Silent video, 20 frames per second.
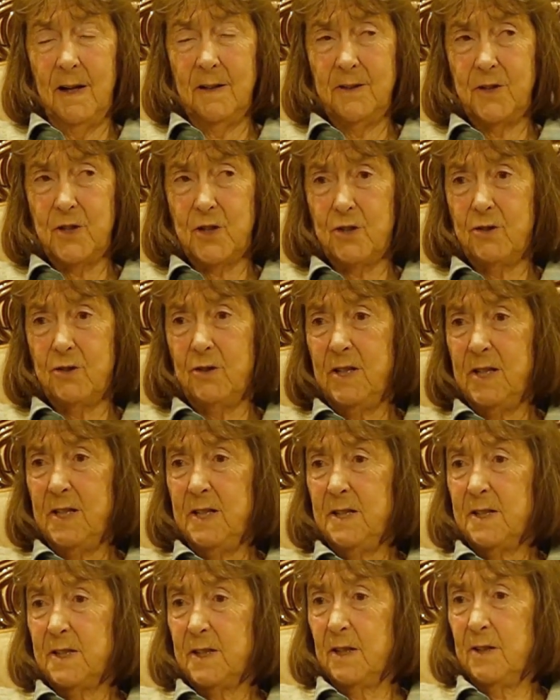
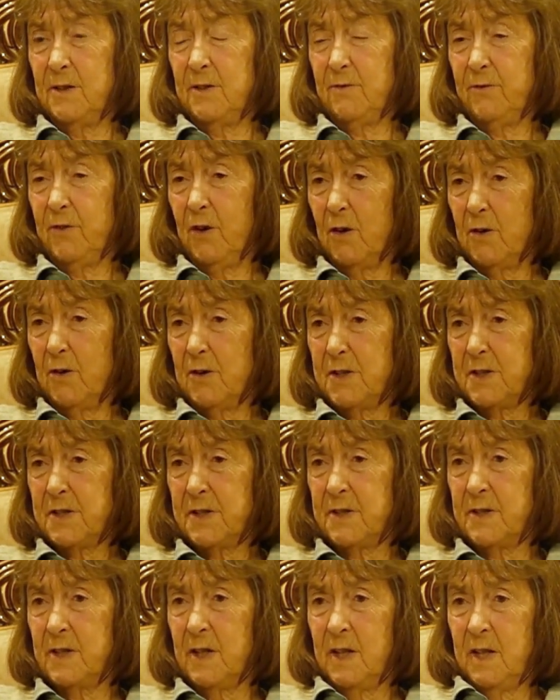trees and the
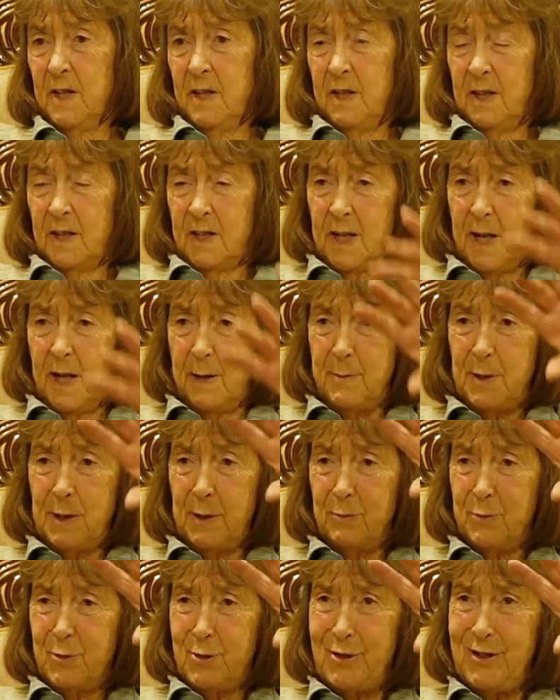forest, climbing
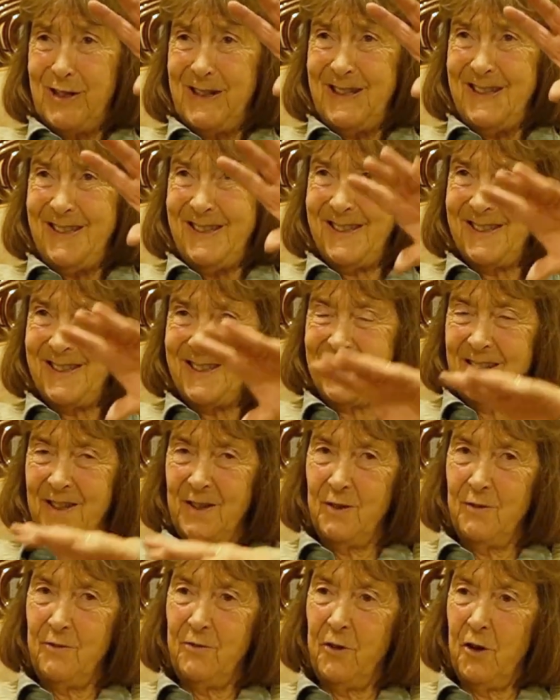up trees and
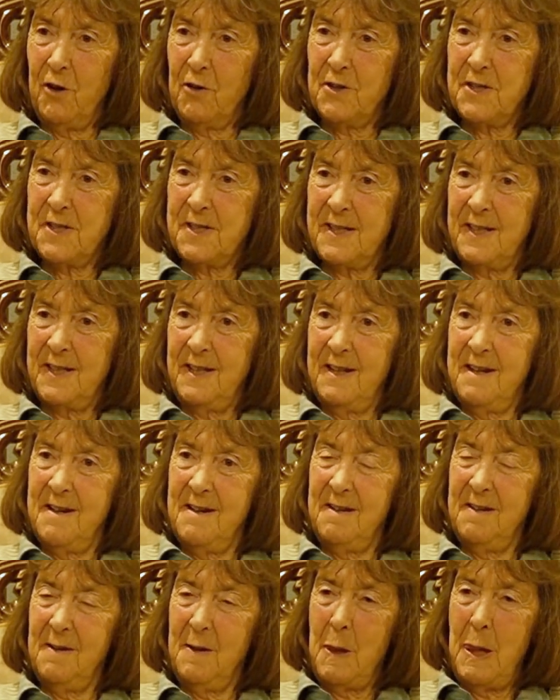the forest
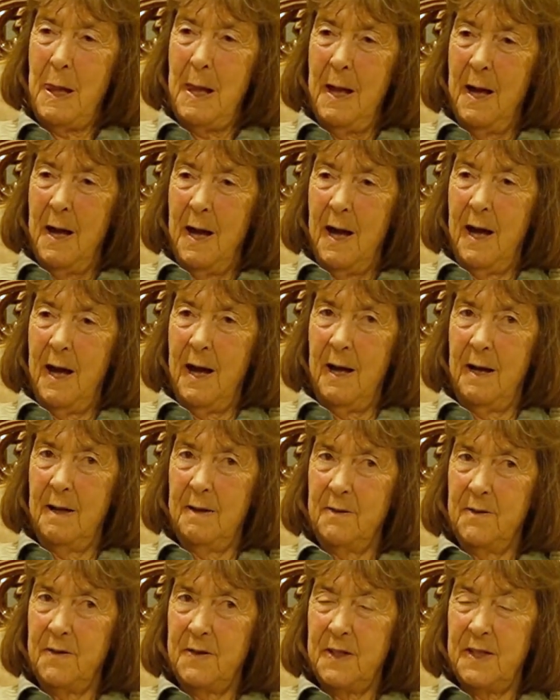layer,
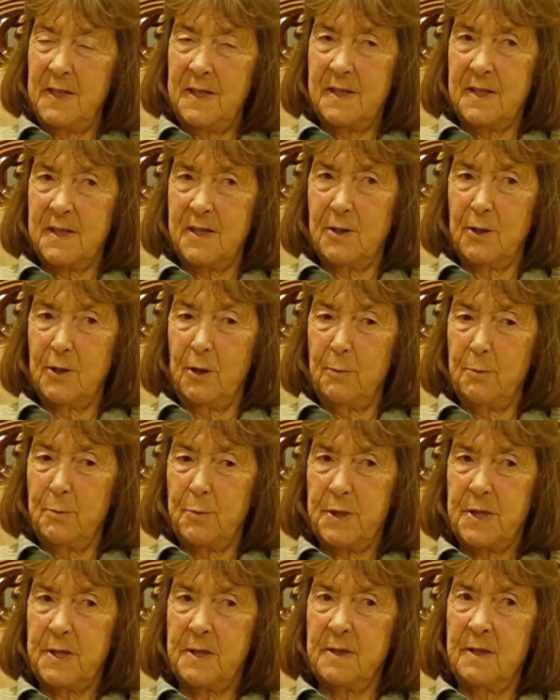and it
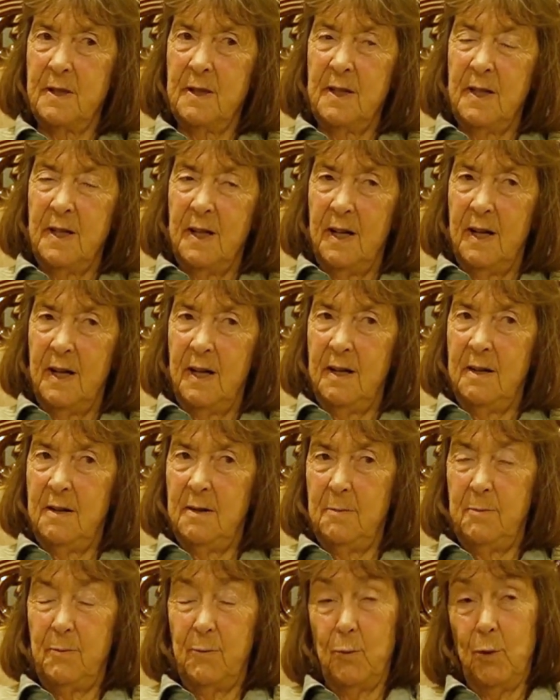stops.
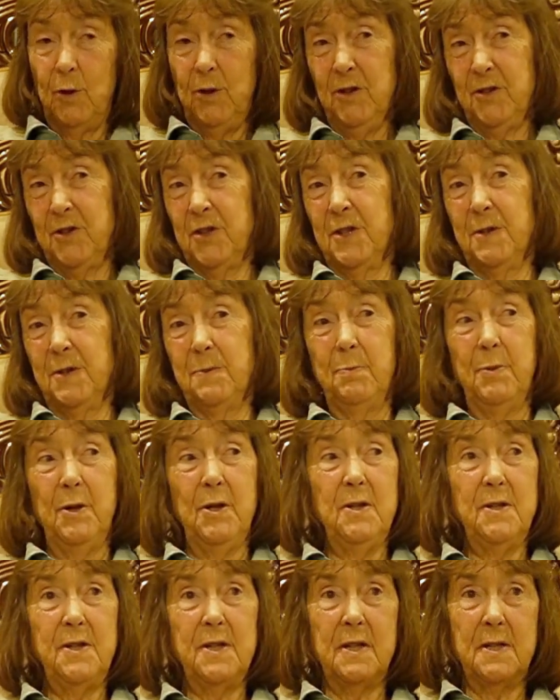Well, not just
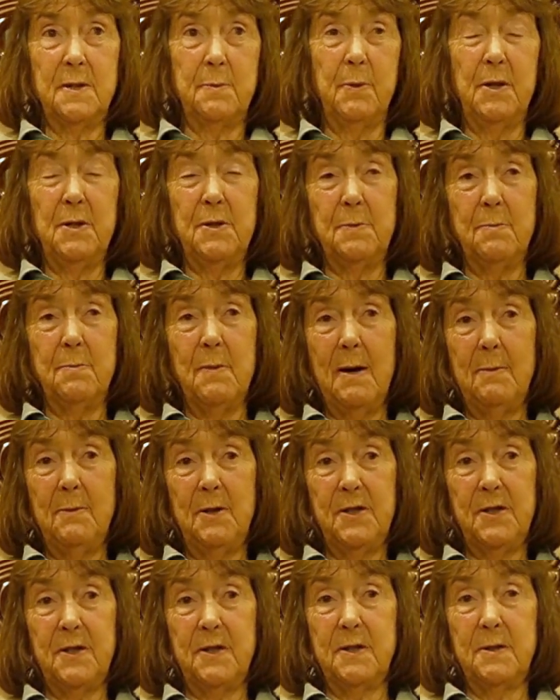birds, I suppose,
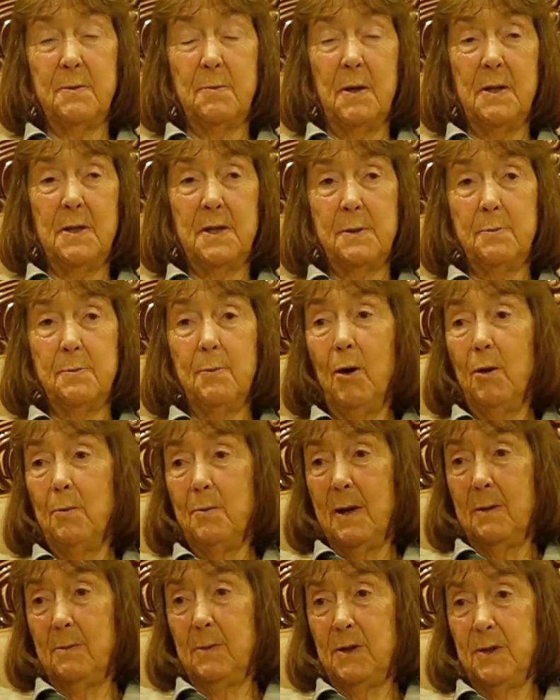mammals as well, small
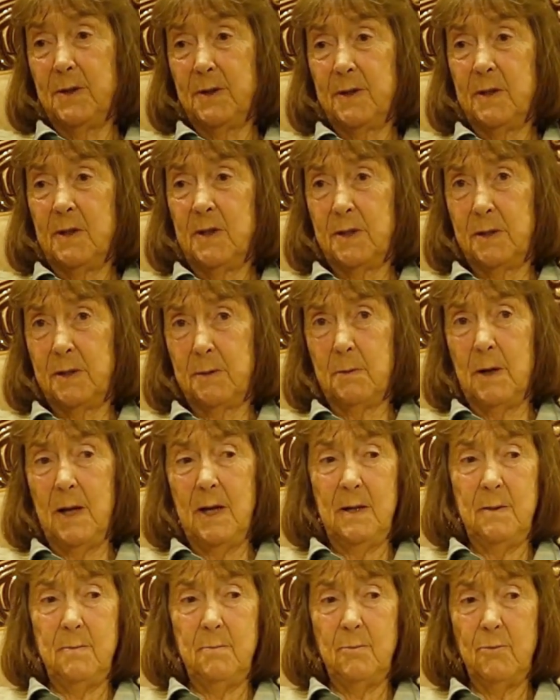mammals as
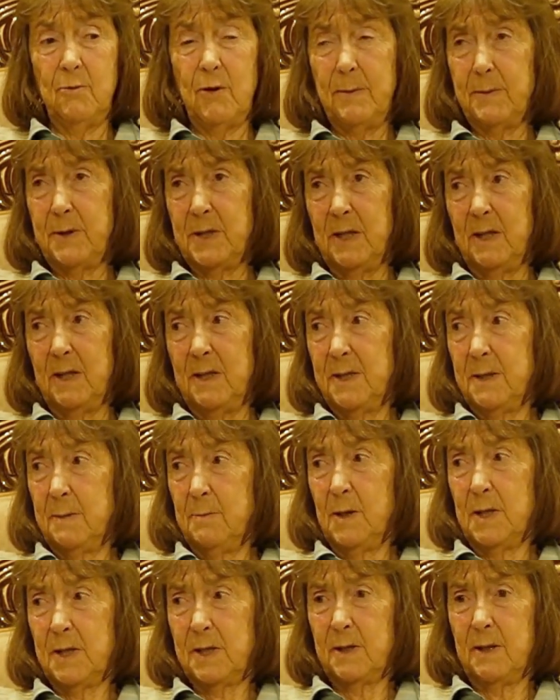well, reptiles and
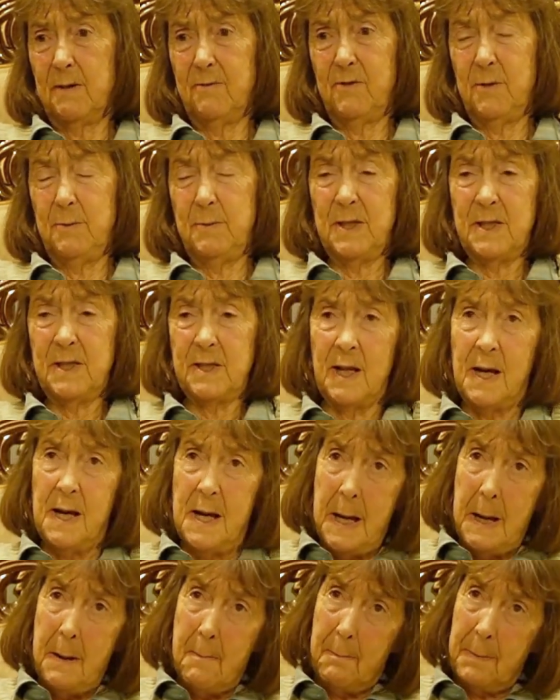most Buddhists,
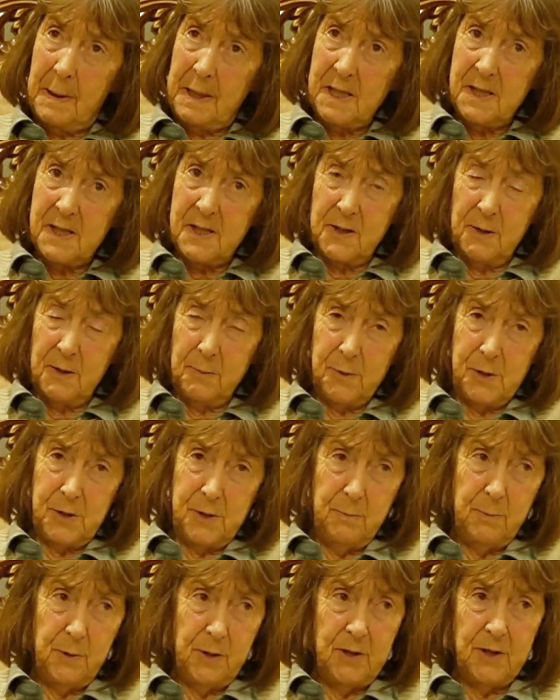but it stops the
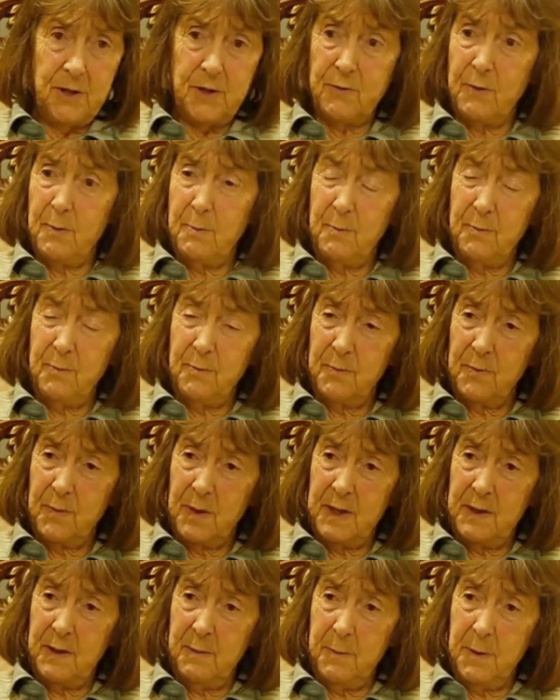birds from
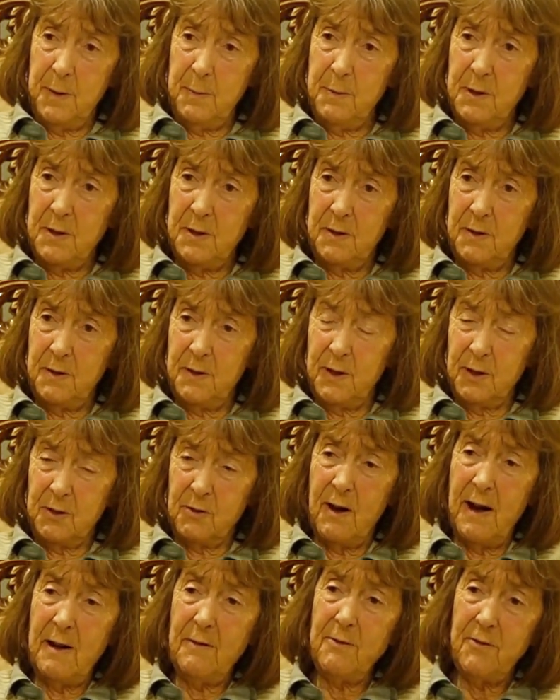the
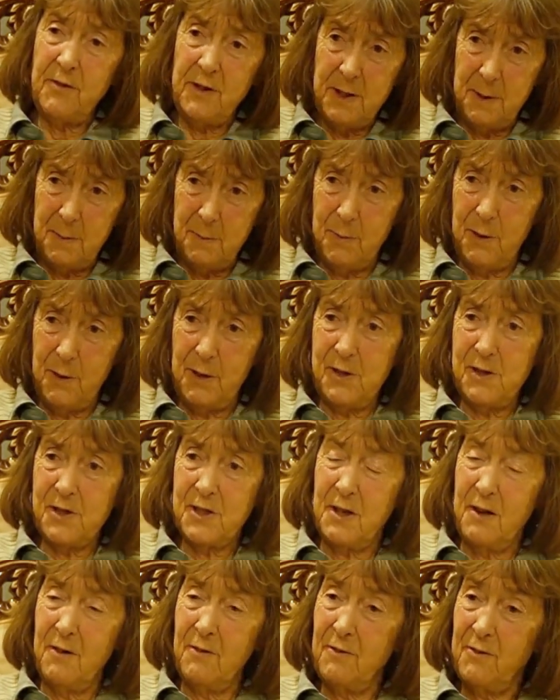brown-tailed birds
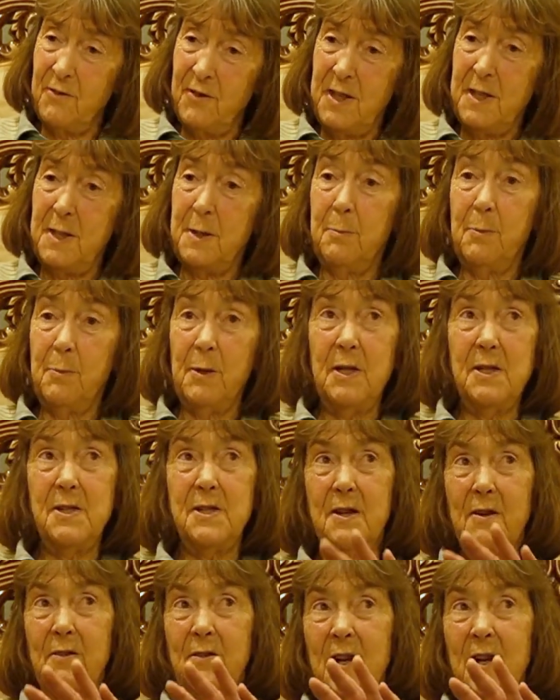can't feed the birds, and